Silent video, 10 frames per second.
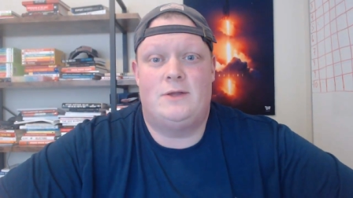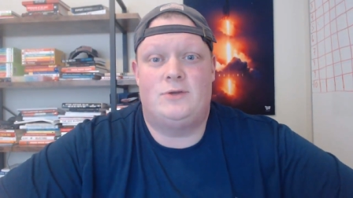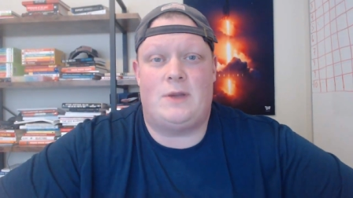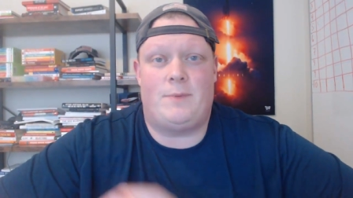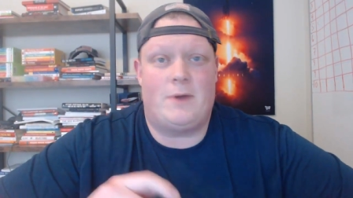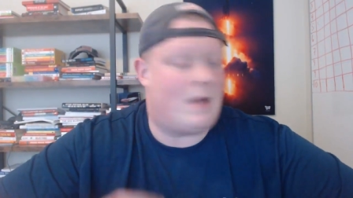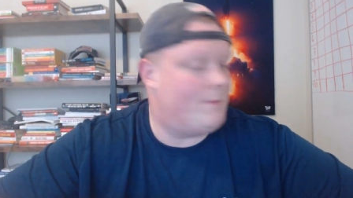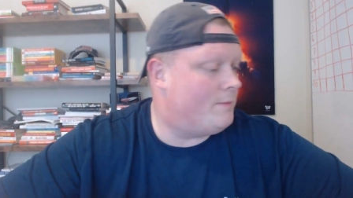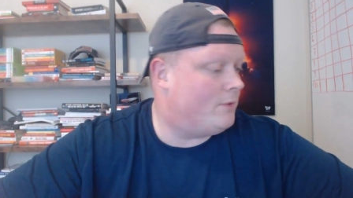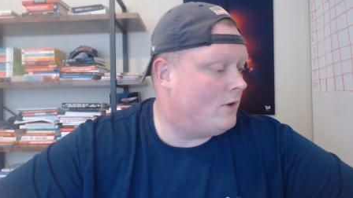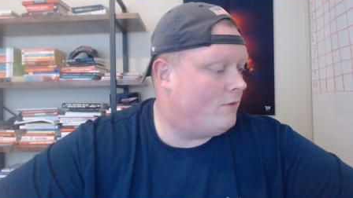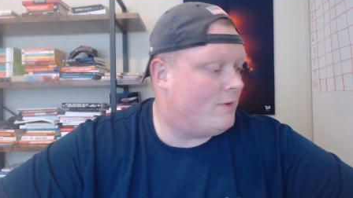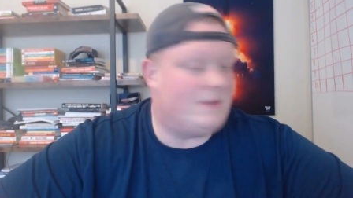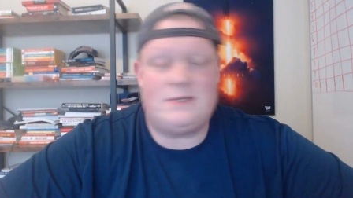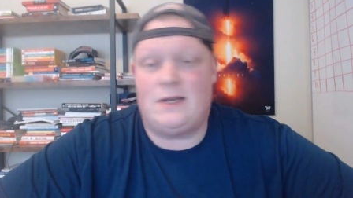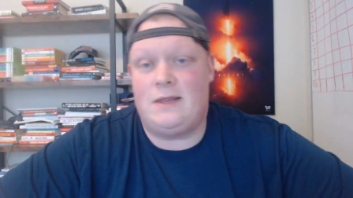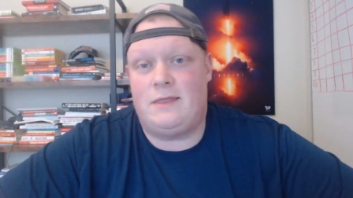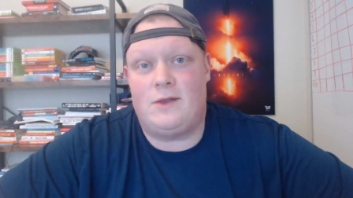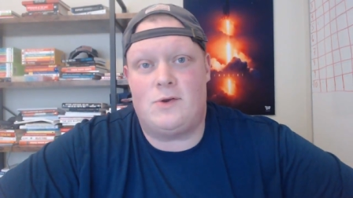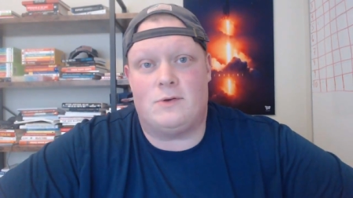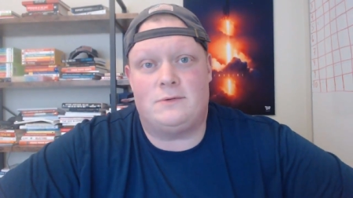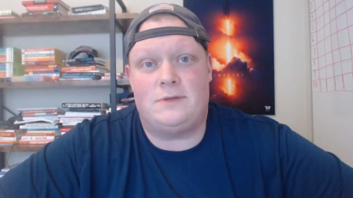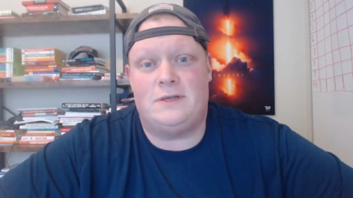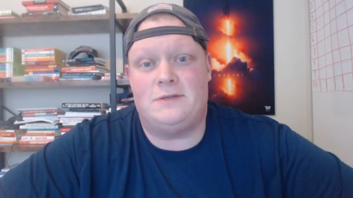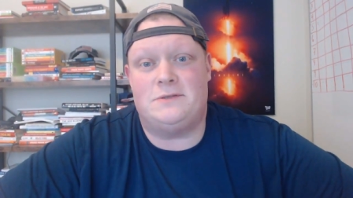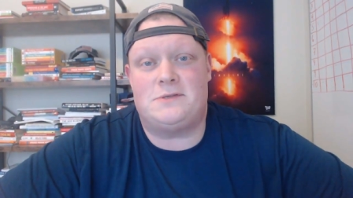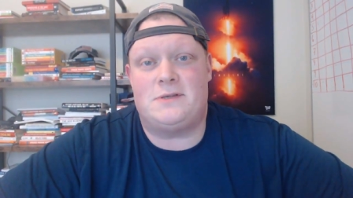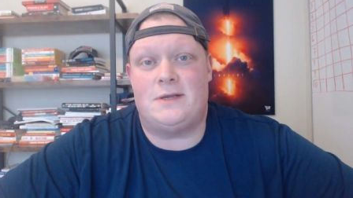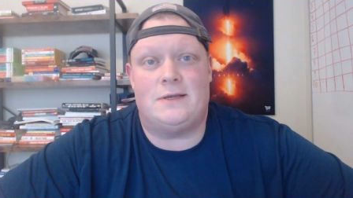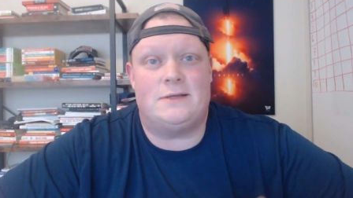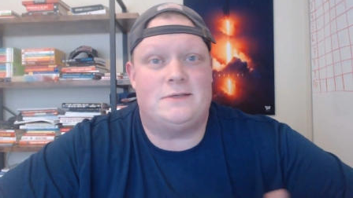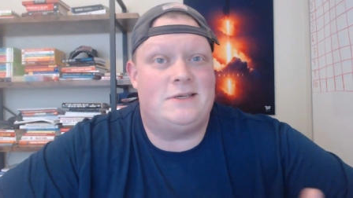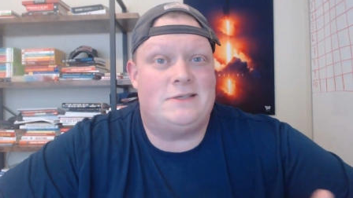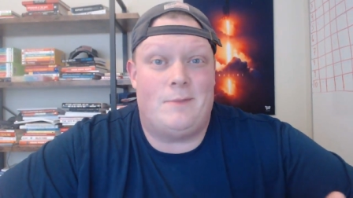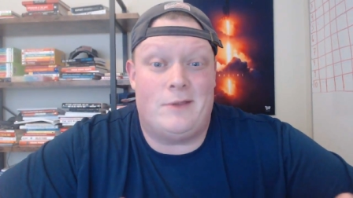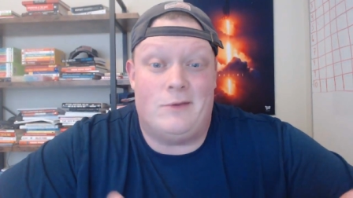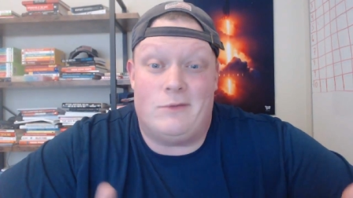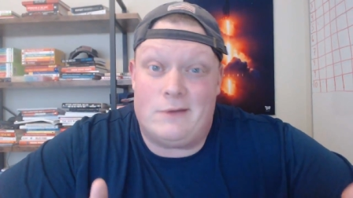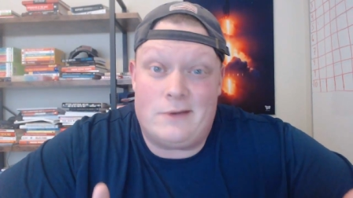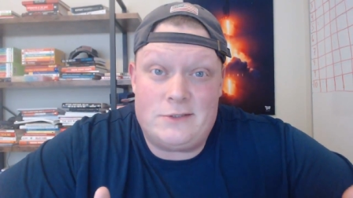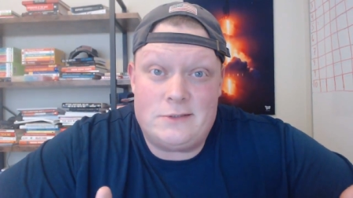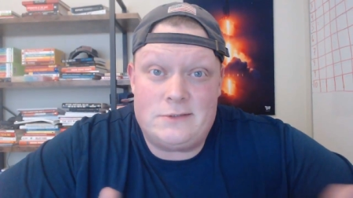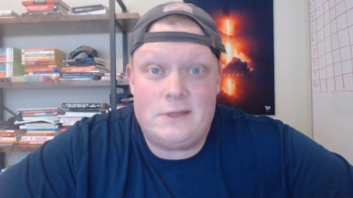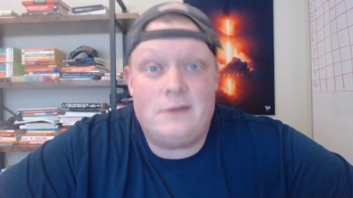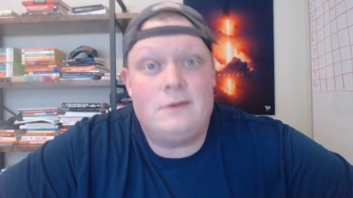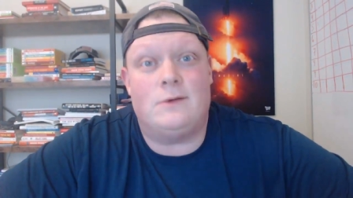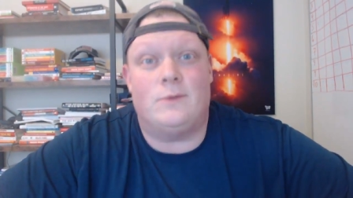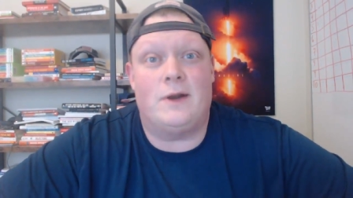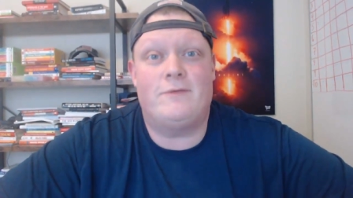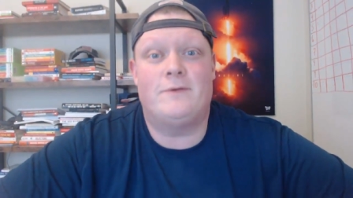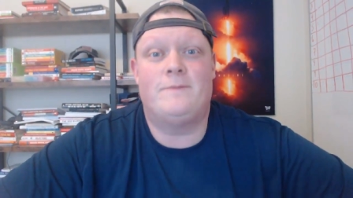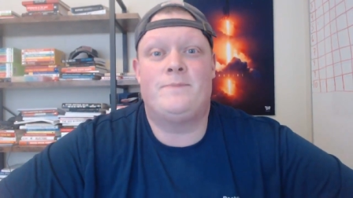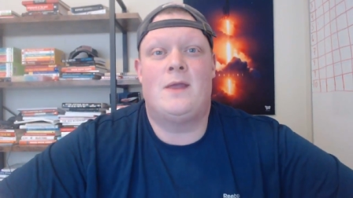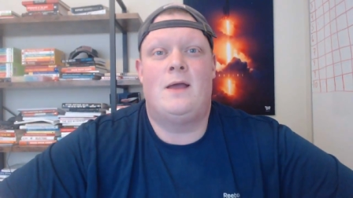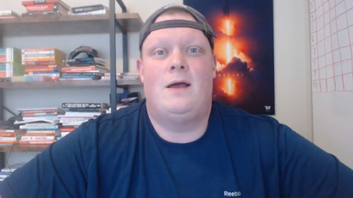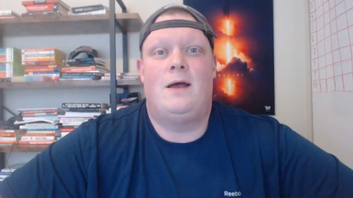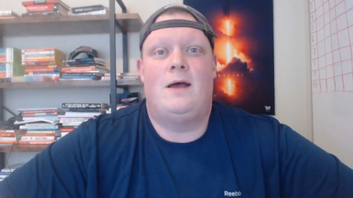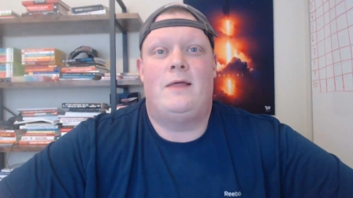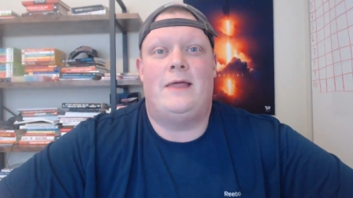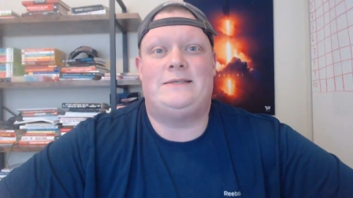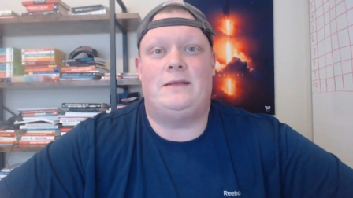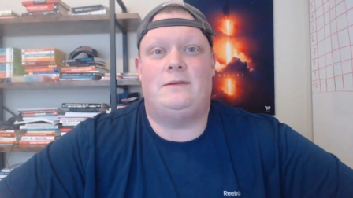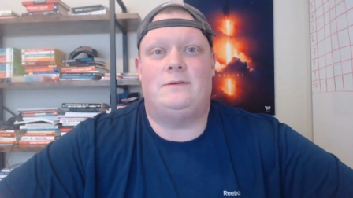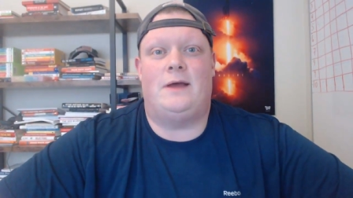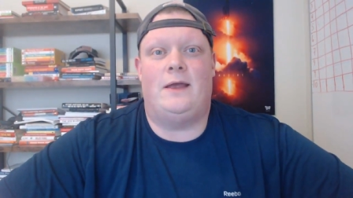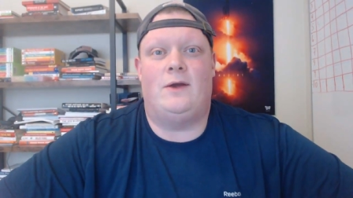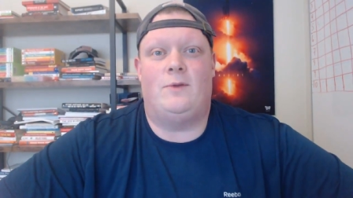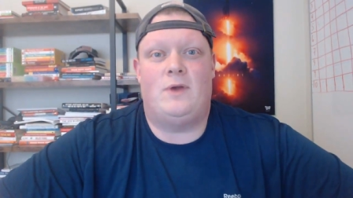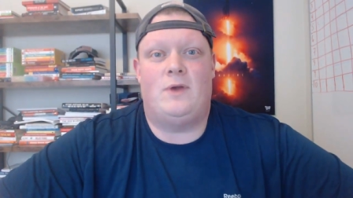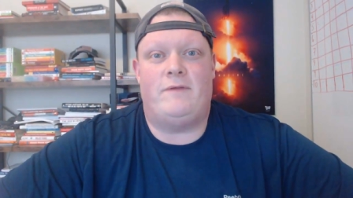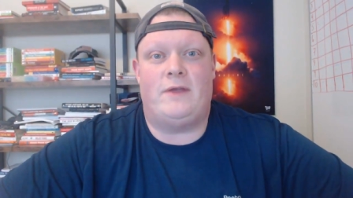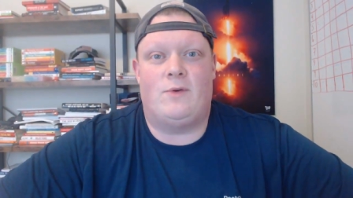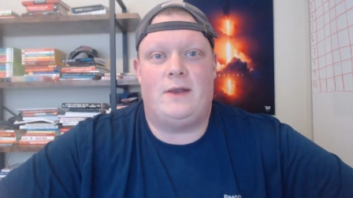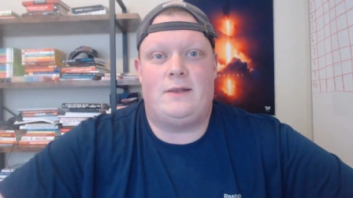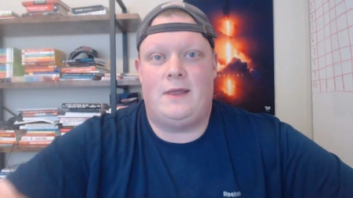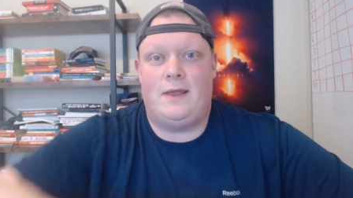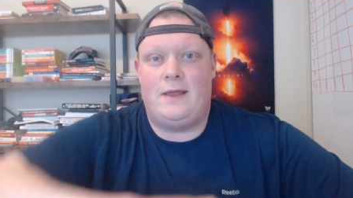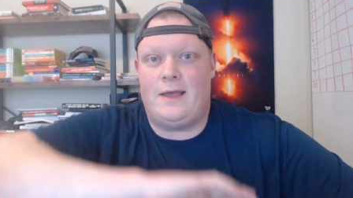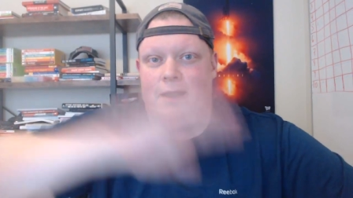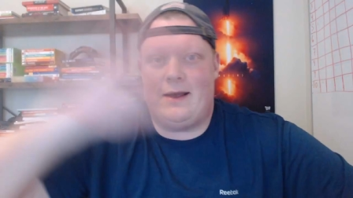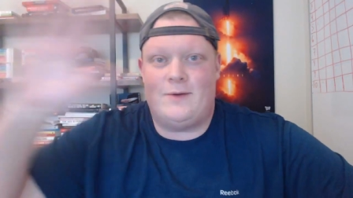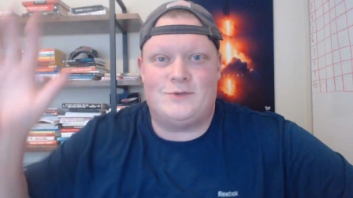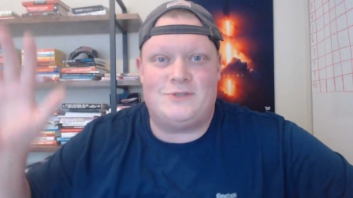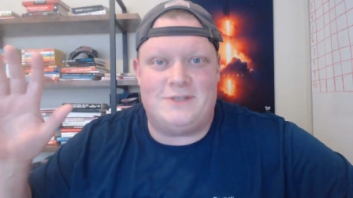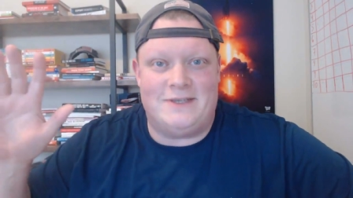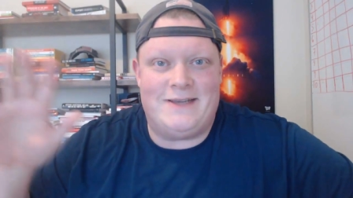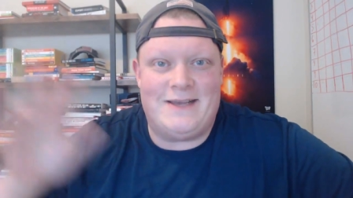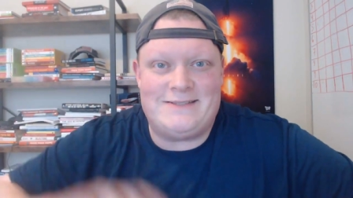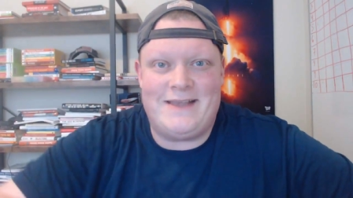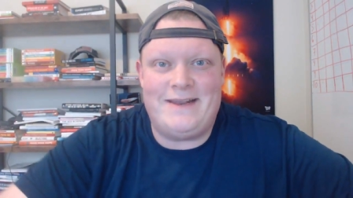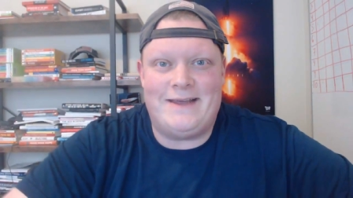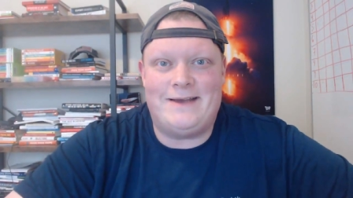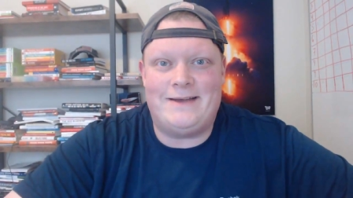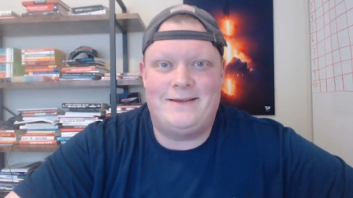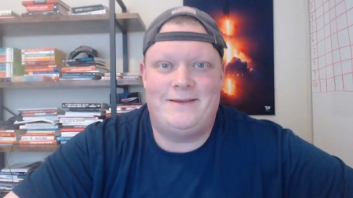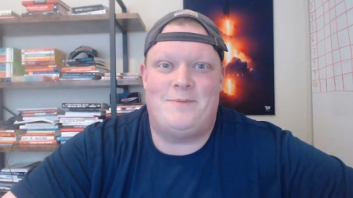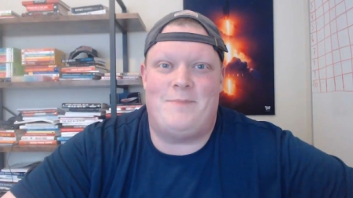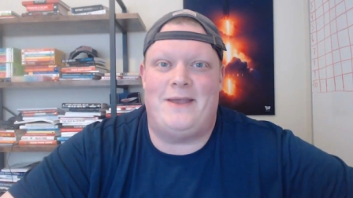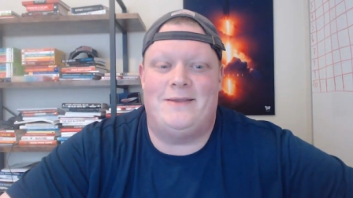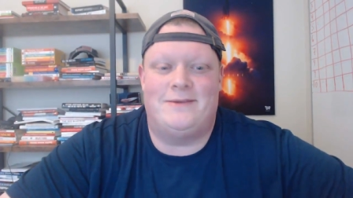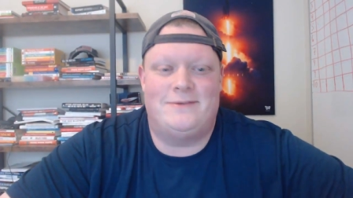Drop a comment below if I missed anything or didn't uh, say something you thought I should have said or whatever. That's it. I hope you have a great day, and I will see you guys later. Bye.